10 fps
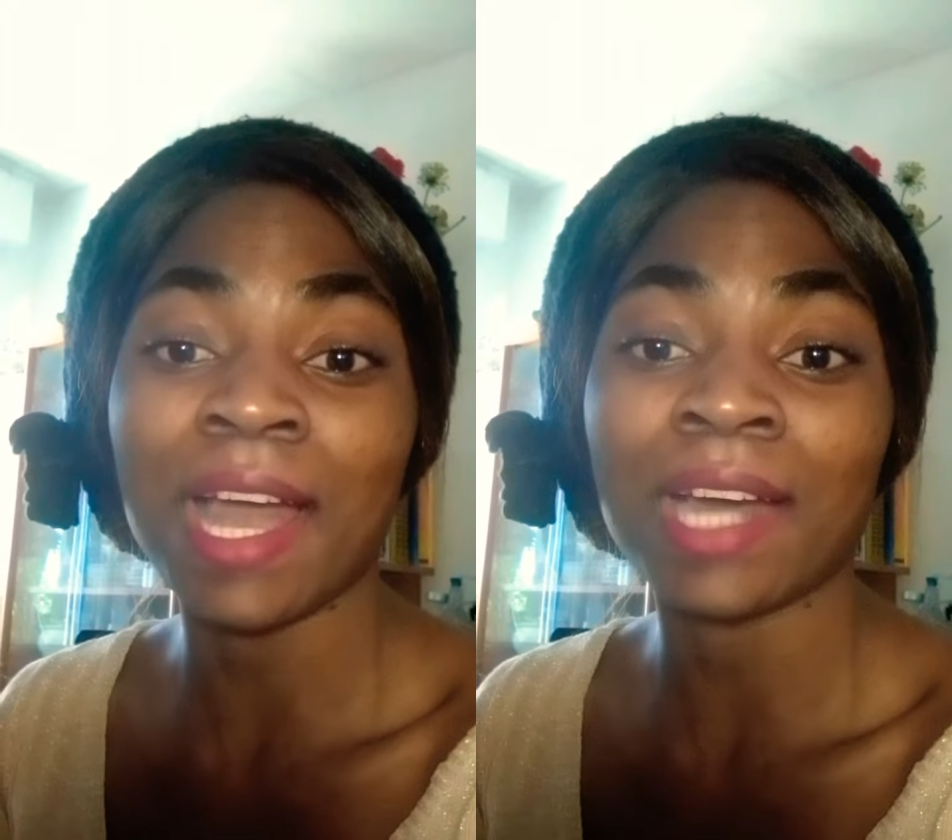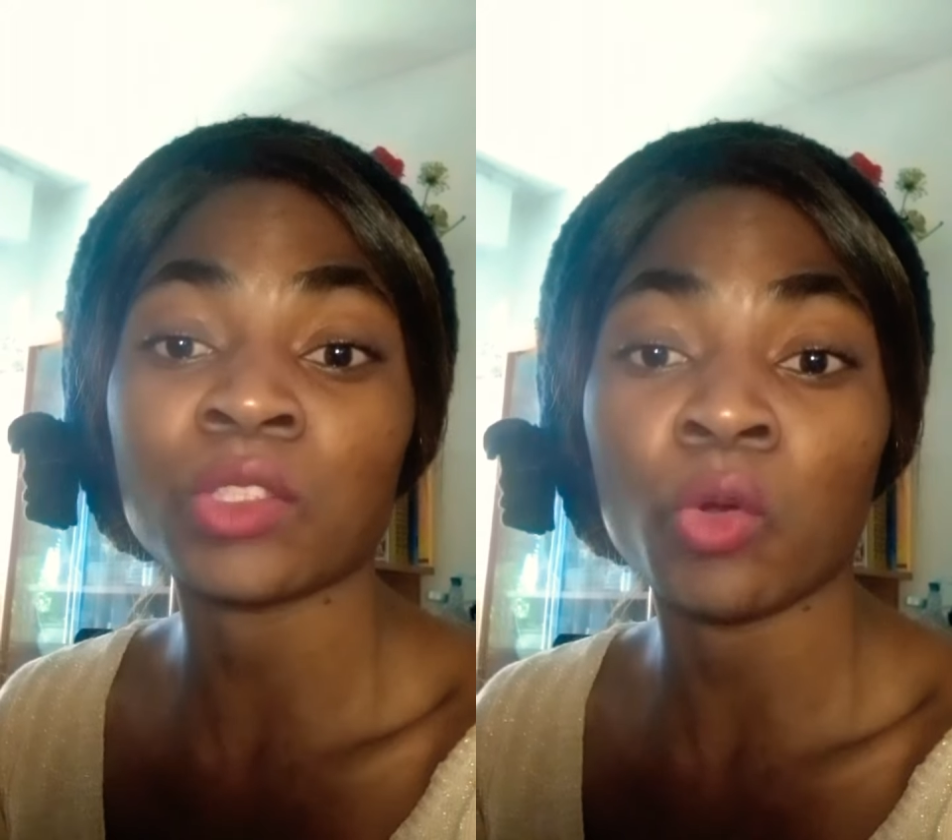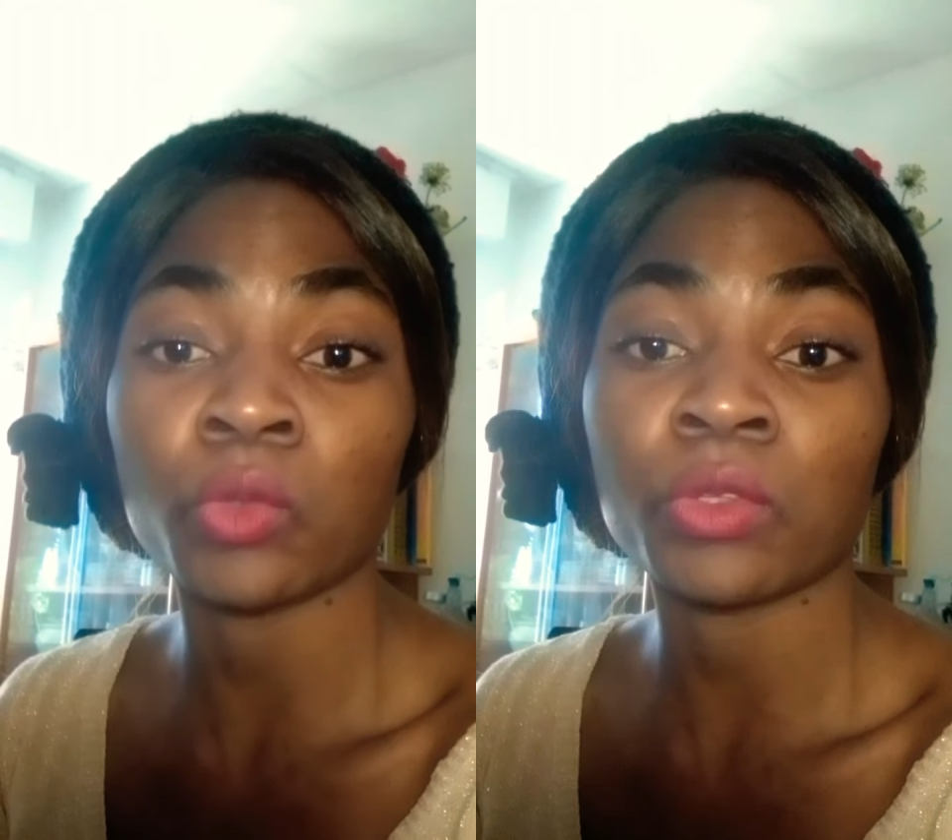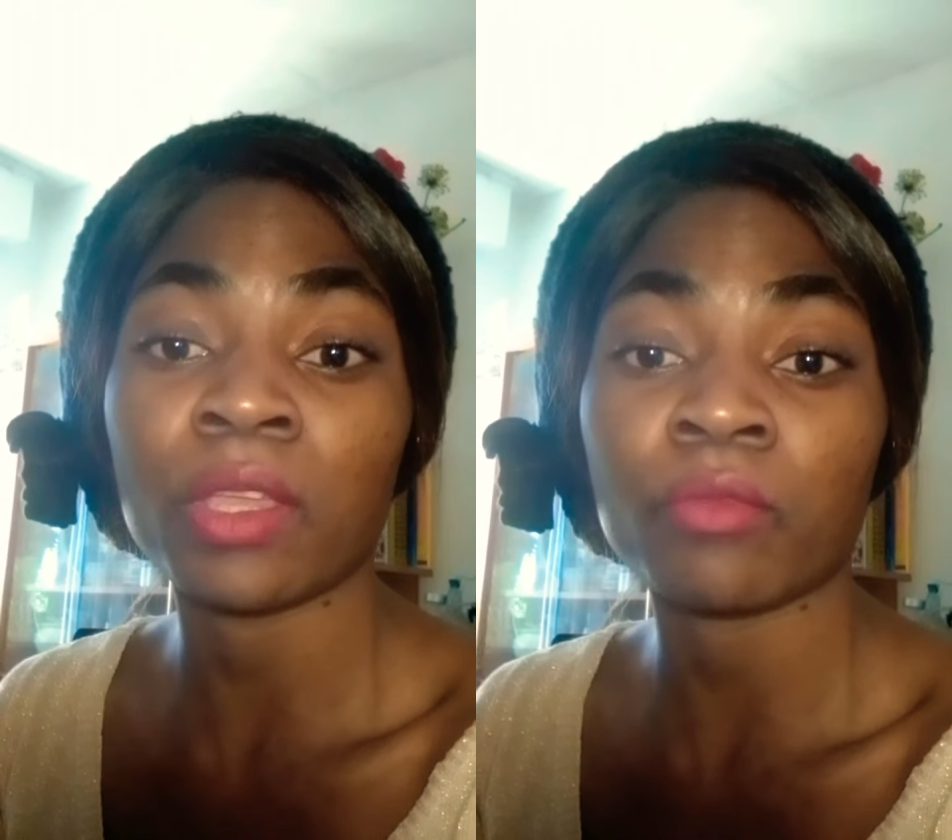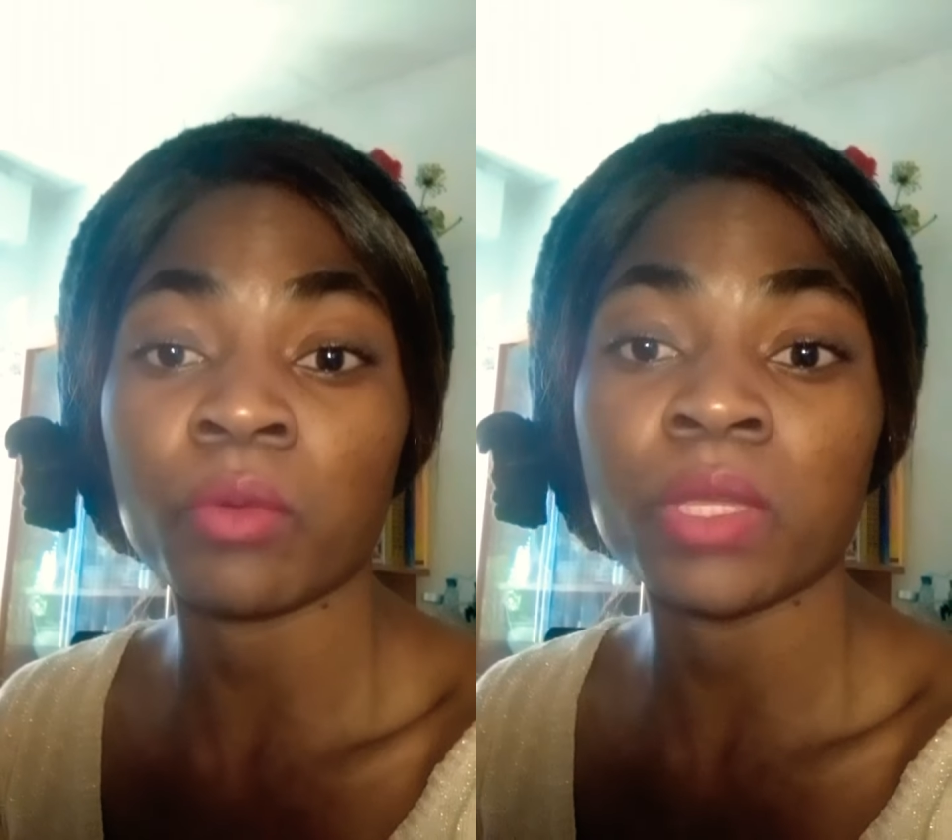add all the
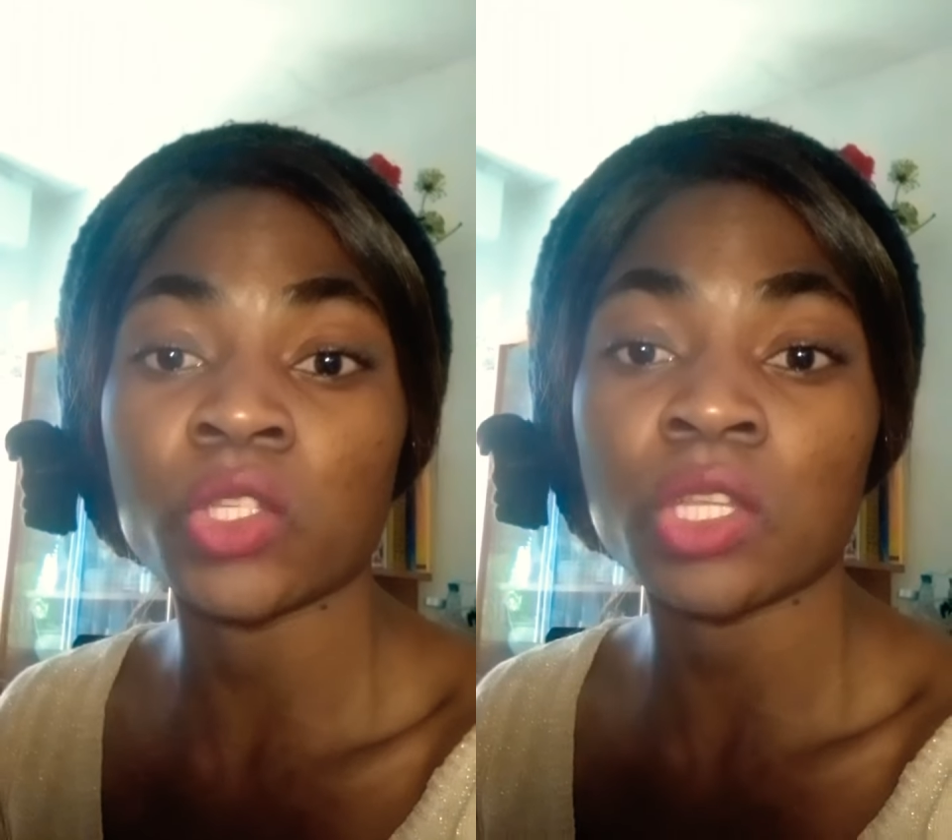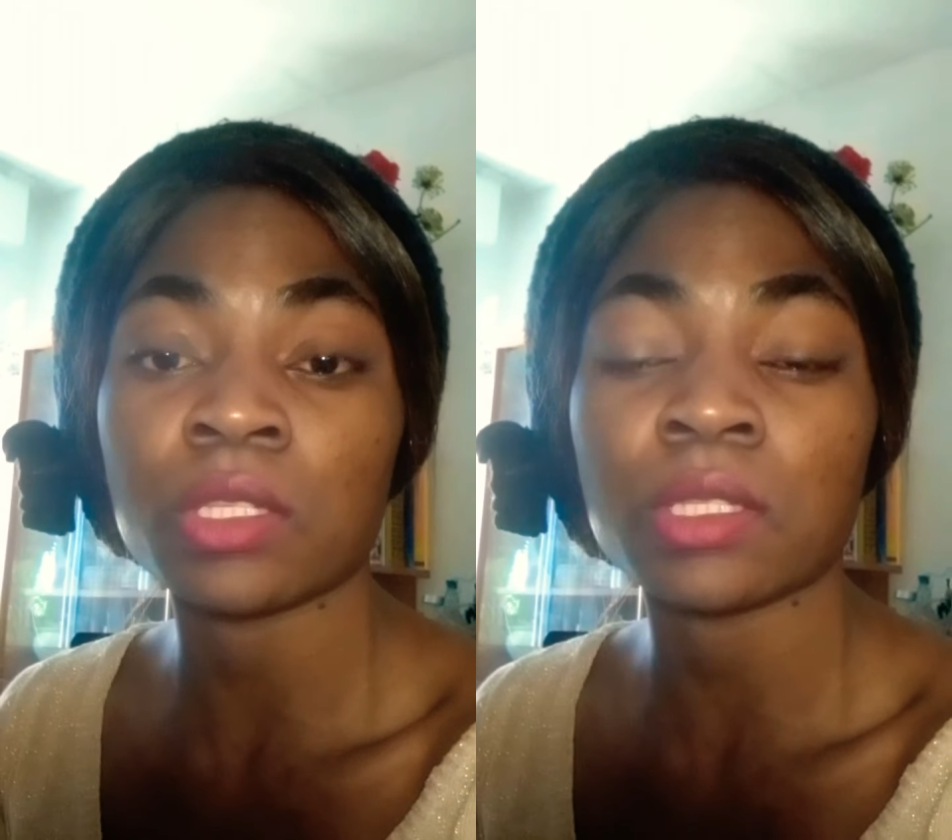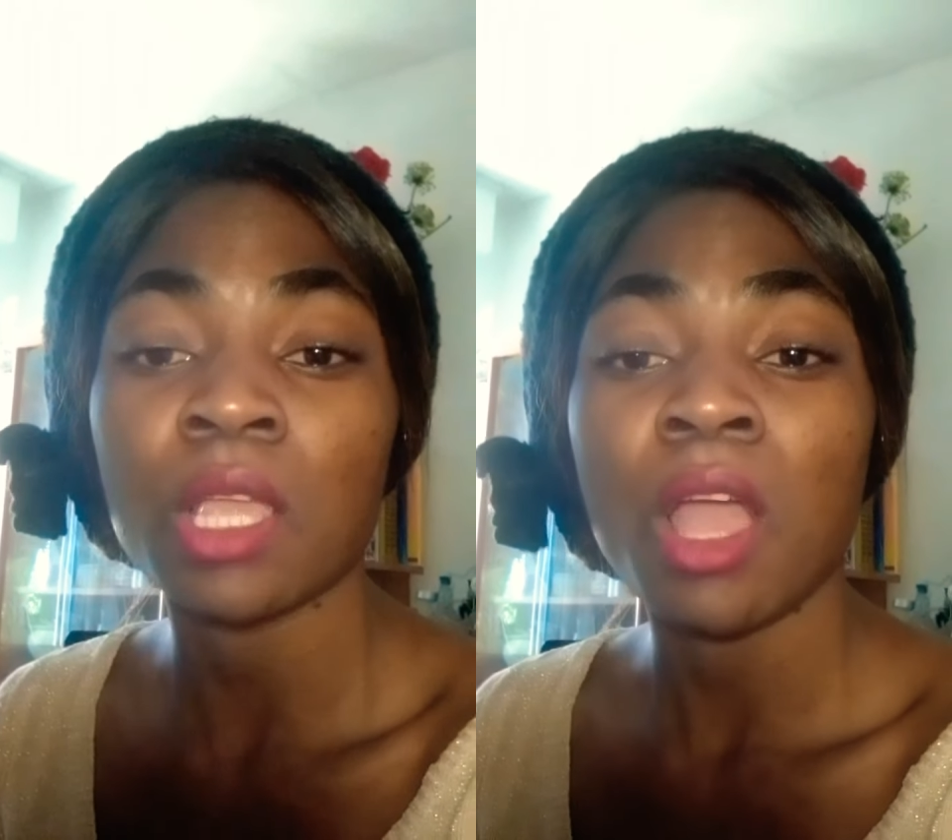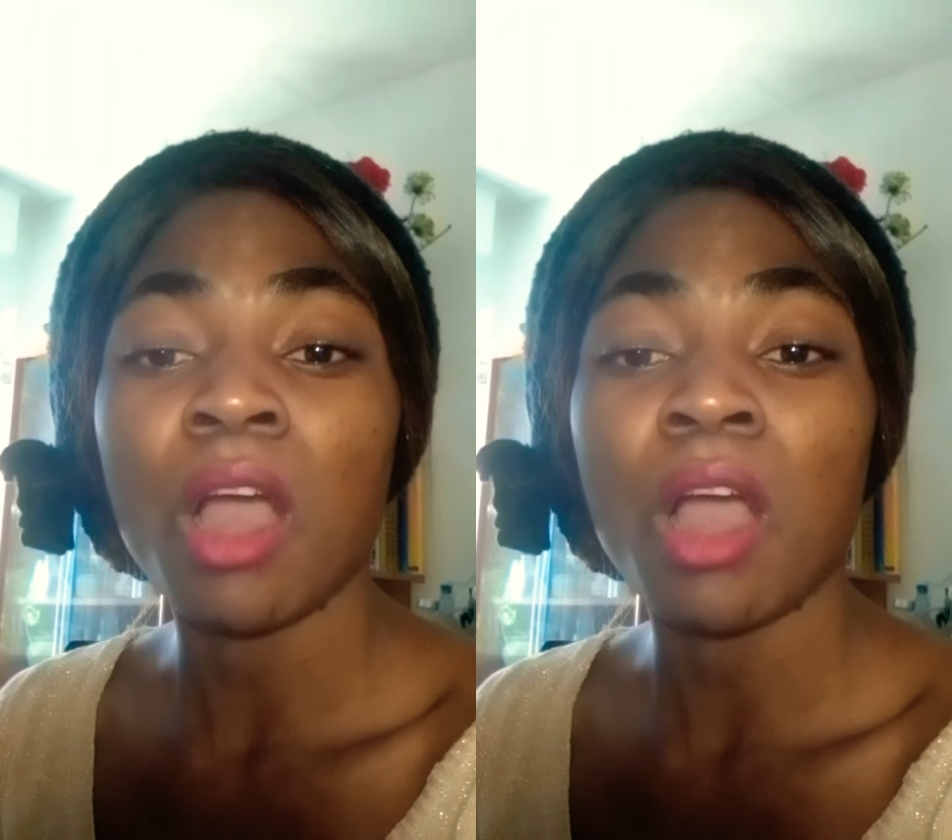informations